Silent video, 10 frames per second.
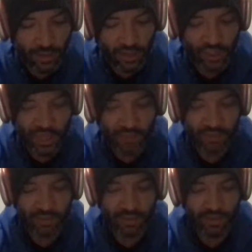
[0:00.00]
I
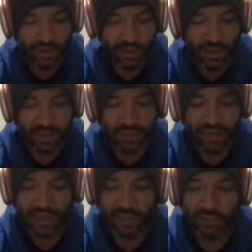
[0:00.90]
shouted and
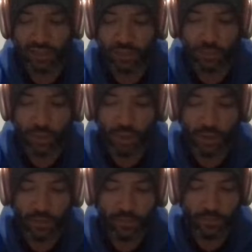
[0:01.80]
danced around the
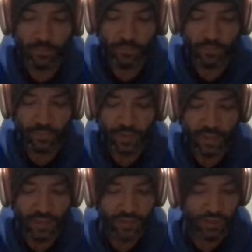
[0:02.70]
bar.
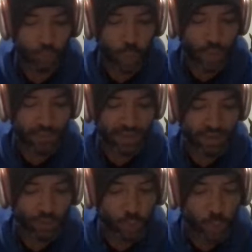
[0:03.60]
I just wiped
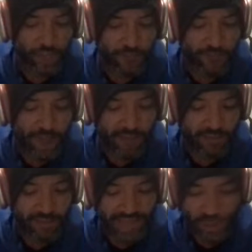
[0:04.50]
out
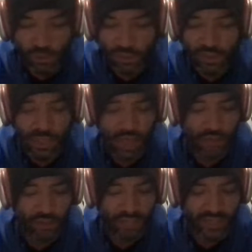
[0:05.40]

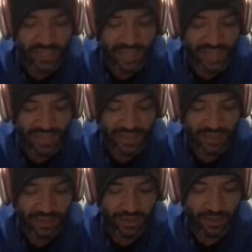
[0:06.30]
$25,000 in debt.
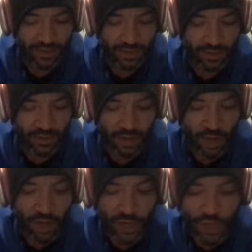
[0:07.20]

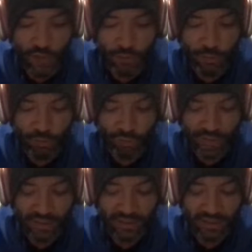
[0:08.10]
Another
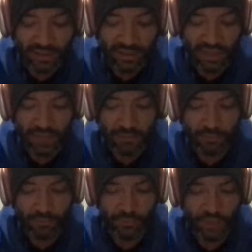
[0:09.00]
miraculous escape.
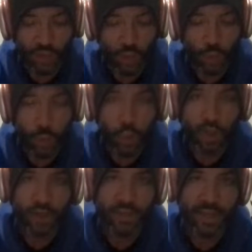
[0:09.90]

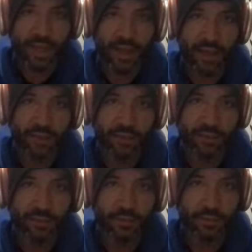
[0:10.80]
What are the
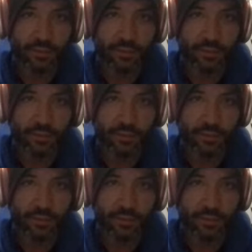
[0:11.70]
odds?